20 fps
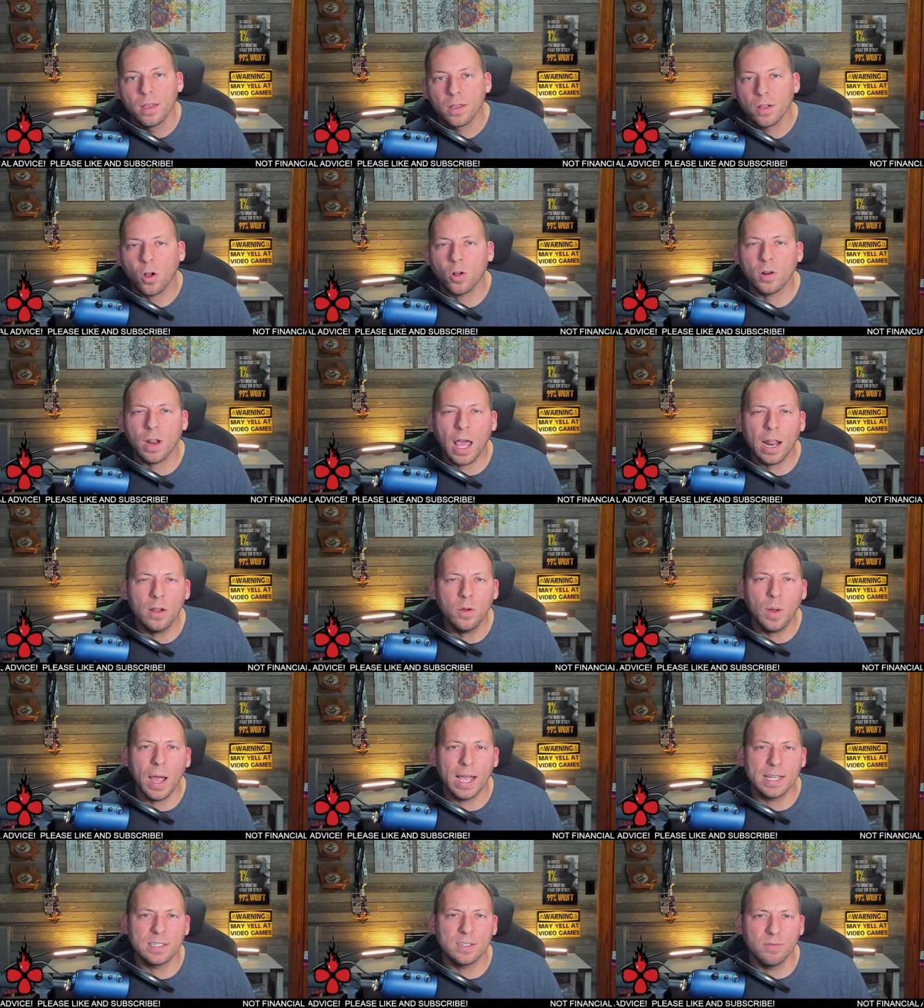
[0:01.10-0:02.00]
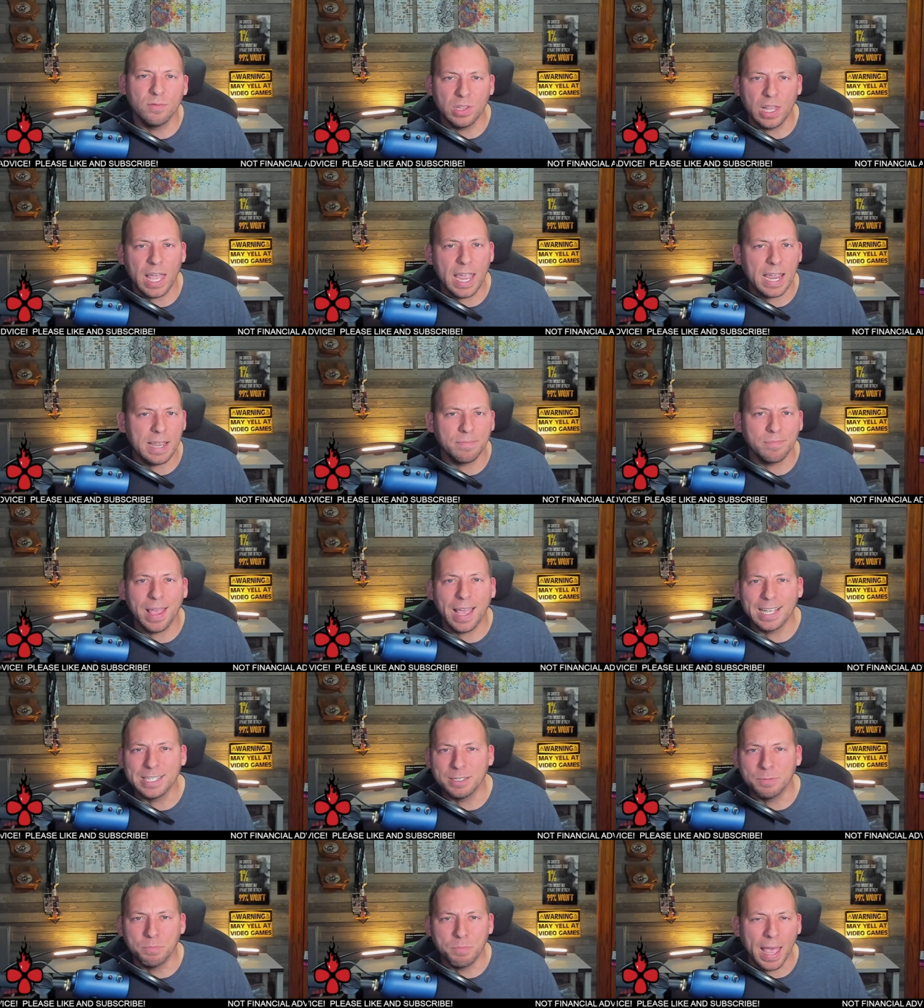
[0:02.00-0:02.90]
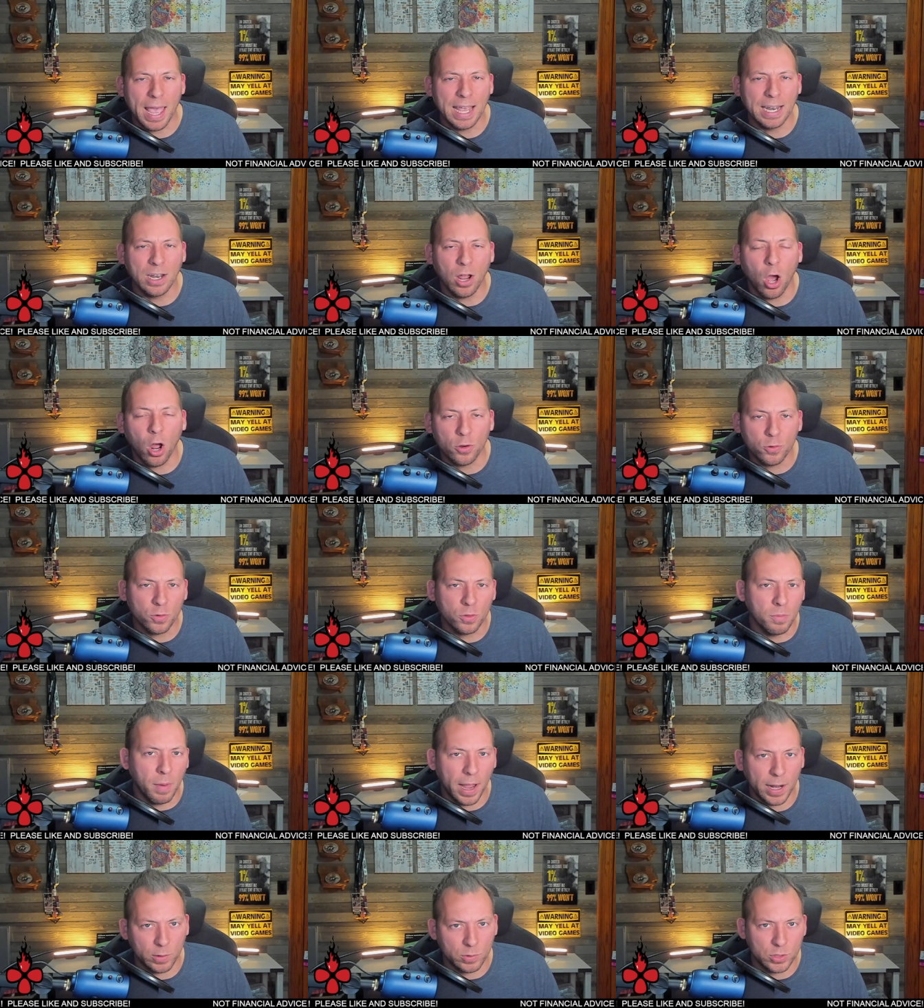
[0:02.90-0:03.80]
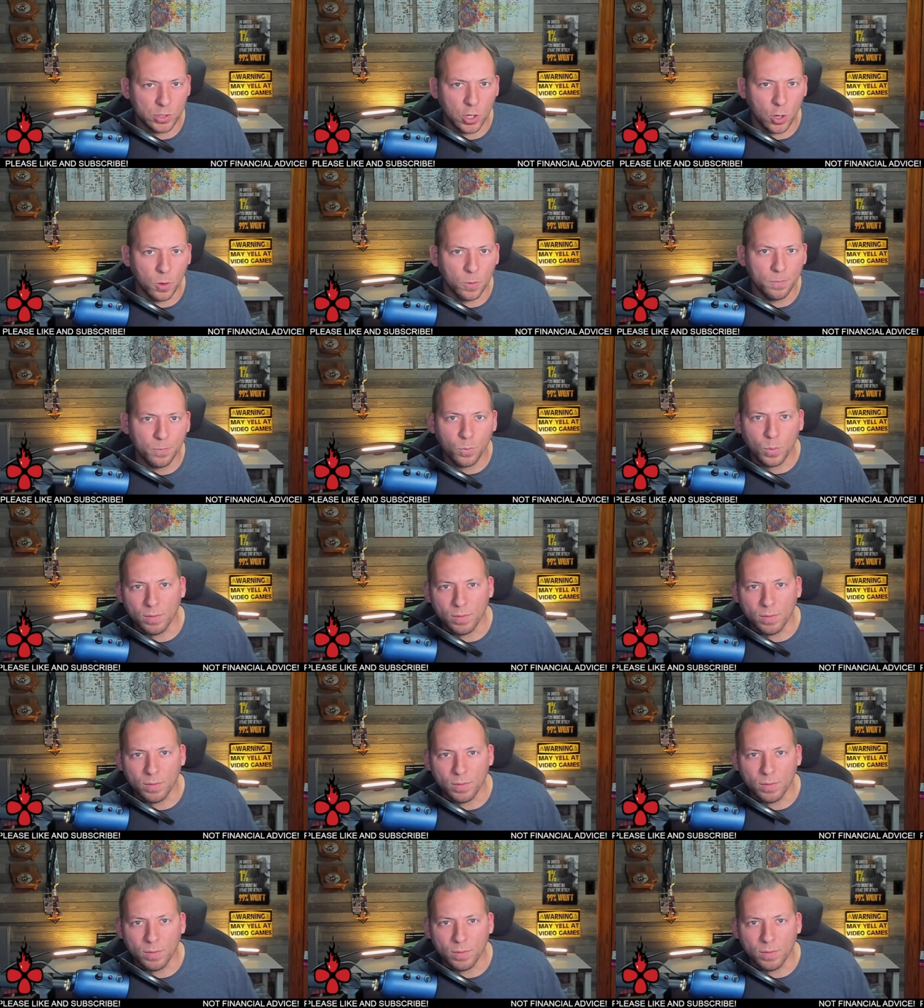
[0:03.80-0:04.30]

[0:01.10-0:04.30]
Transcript: Cardano, as of late, has been under the microscope.